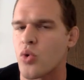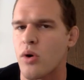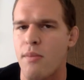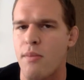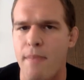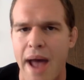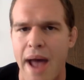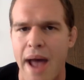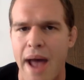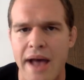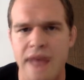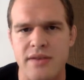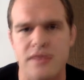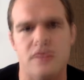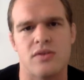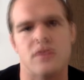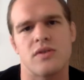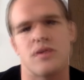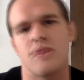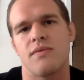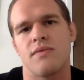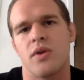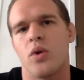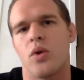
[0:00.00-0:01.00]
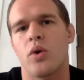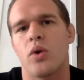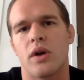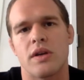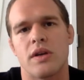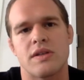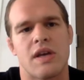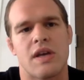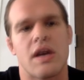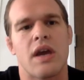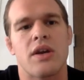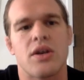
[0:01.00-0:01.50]
who are ambassadors of the
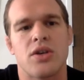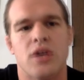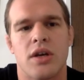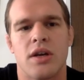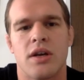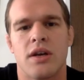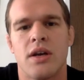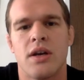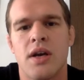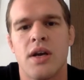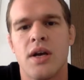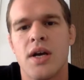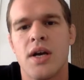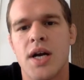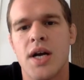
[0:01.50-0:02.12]
organization.